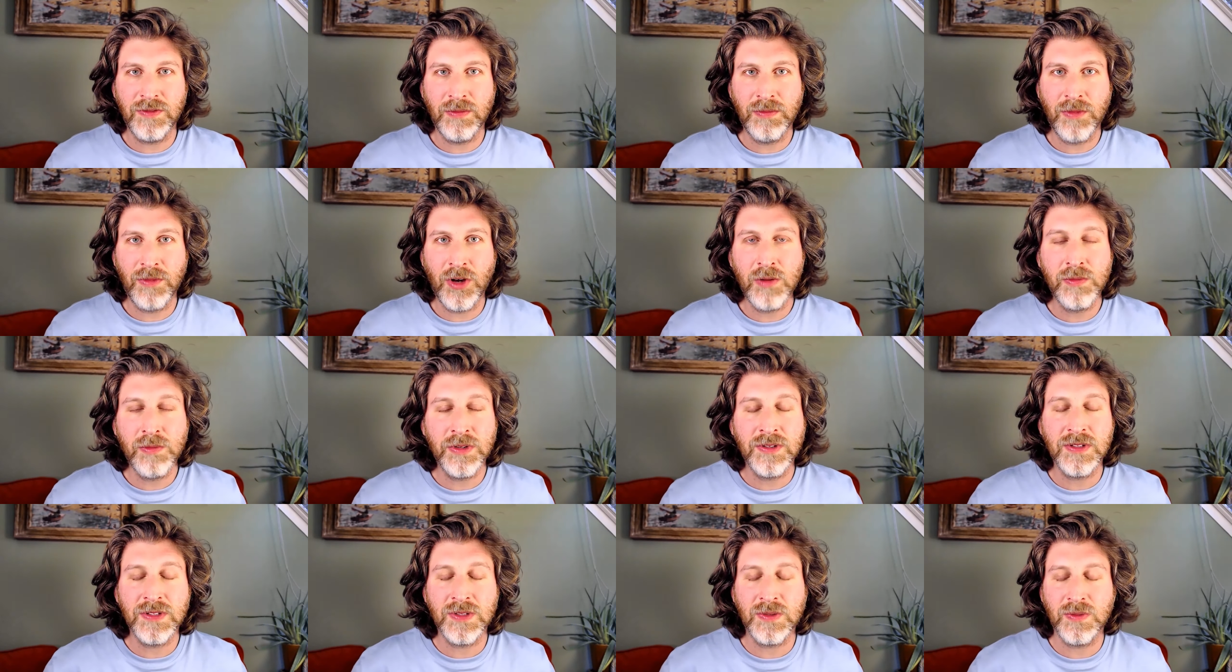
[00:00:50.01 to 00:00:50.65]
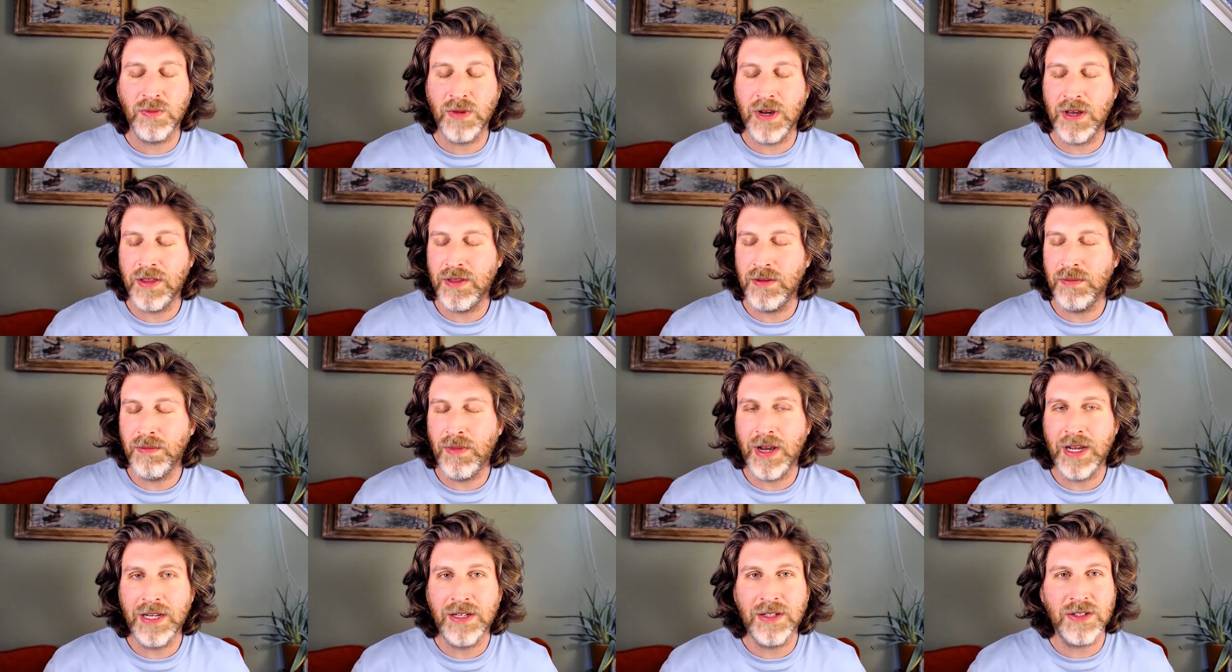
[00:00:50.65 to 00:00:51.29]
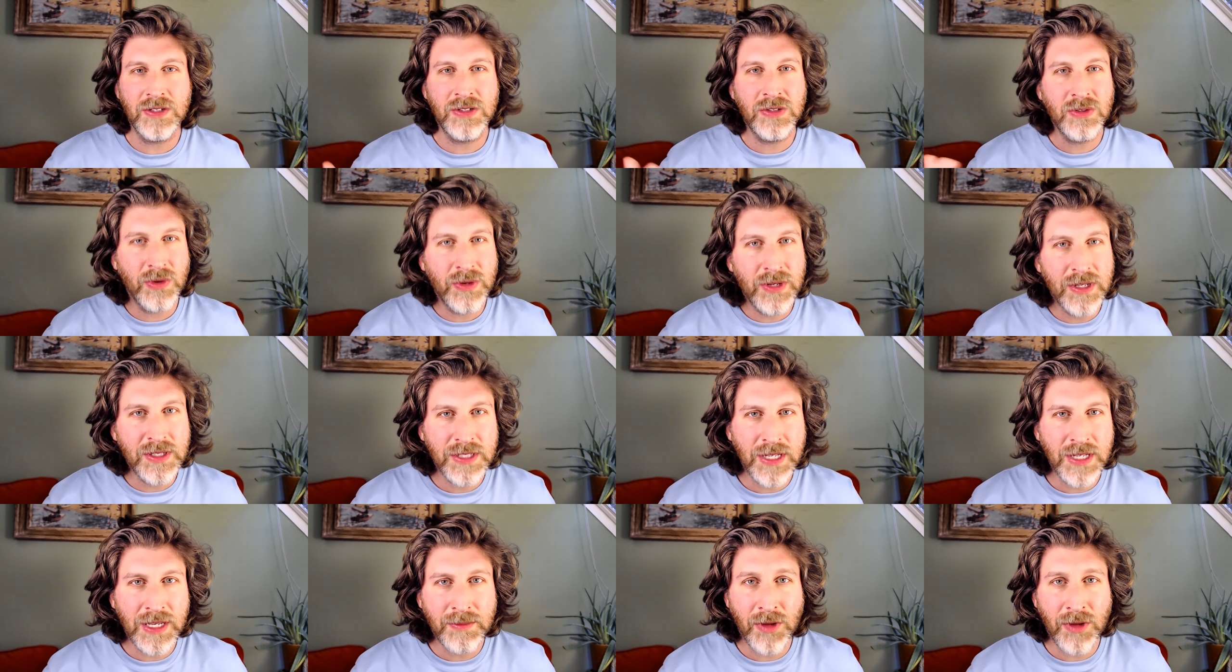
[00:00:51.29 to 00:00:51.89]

moments where the mind is noisy,